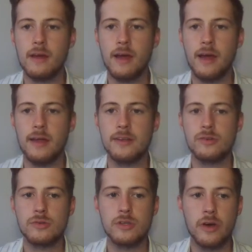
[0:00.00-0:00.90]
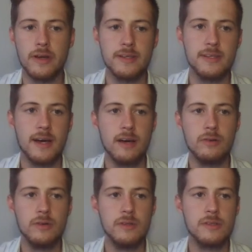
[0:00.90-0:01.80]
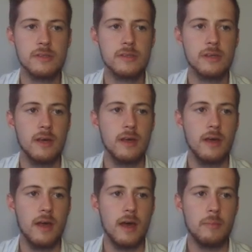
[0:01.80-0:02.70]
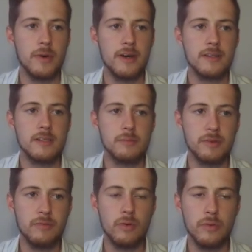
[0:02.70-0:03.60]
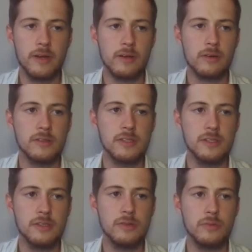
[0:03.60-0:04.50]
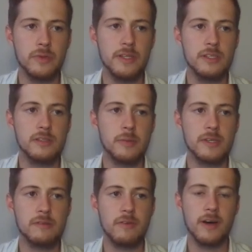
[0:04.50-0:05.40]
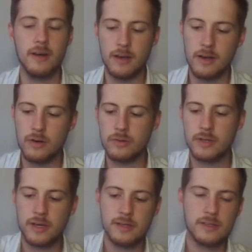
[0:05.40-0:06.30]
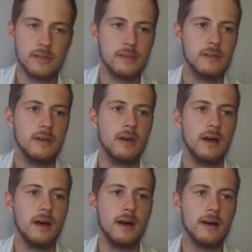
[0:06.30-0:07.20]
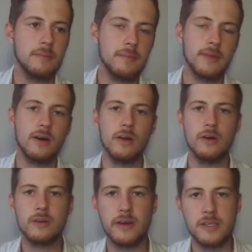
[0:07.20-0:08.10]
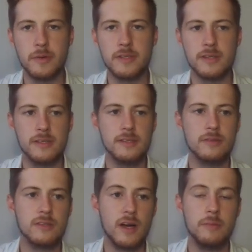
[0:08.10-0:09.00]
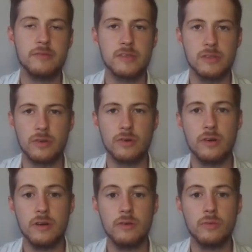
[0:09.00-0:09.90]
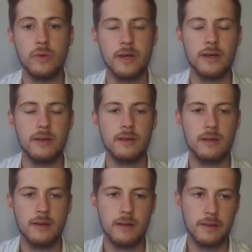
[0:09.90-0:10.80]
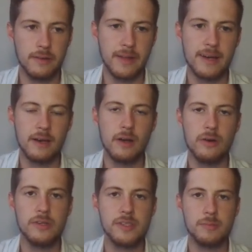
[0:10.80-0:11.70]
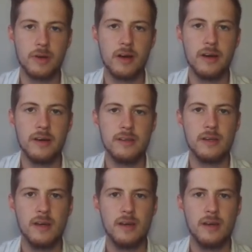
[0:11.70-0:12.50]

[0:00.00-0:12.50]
And it's also going downwards. But before we can continue, we need to specify a load case. Now load case is basically the type of scenario where that load is applied.